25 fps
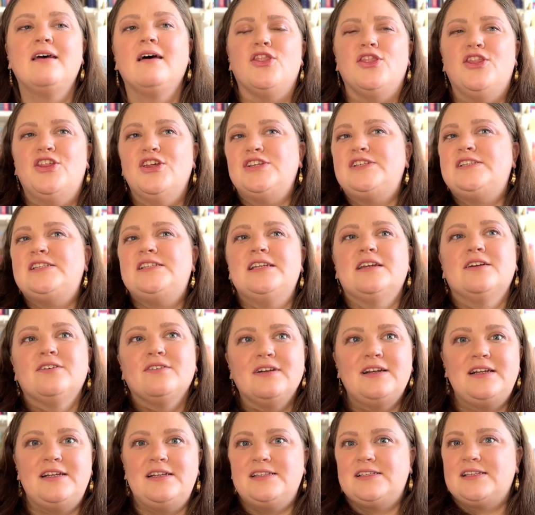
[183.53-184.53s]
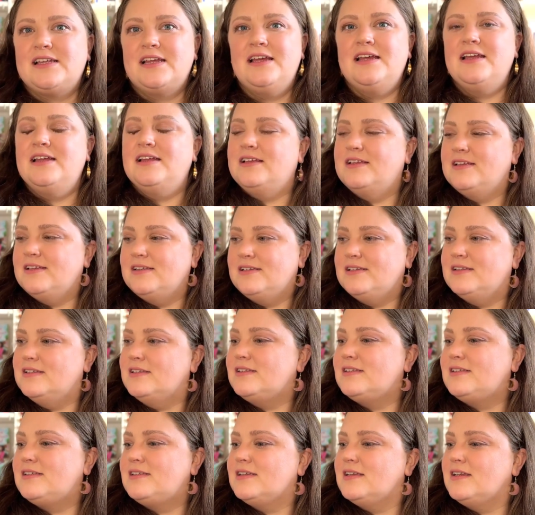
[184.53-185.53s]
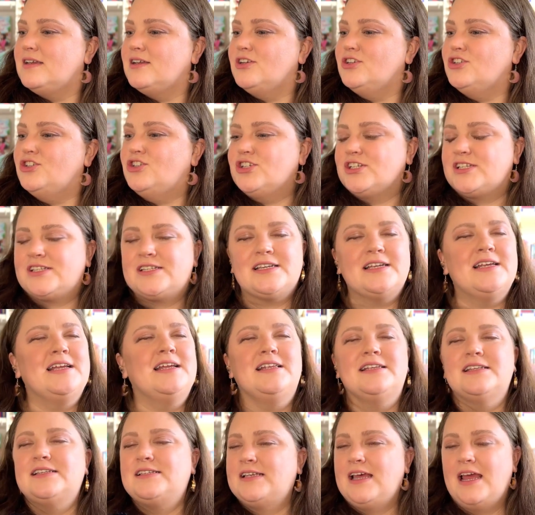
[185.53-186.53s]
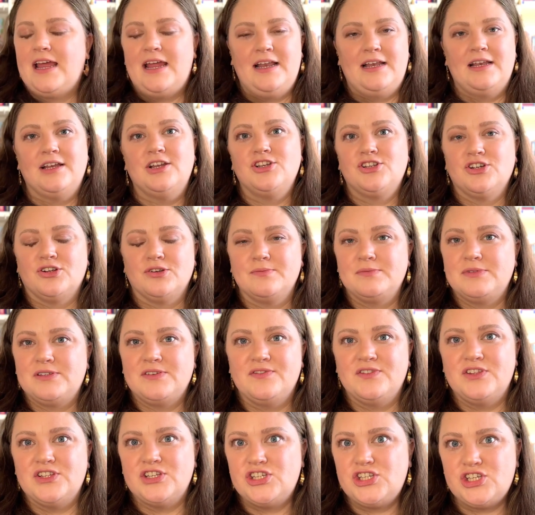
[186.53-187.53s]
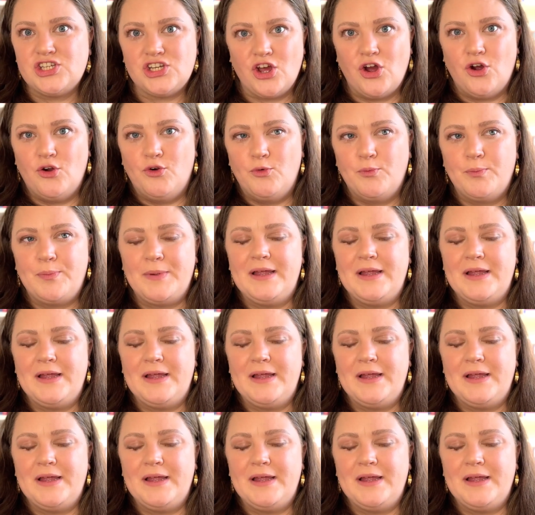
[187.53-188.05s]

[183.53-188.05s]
The series is just insane in terms of the scope.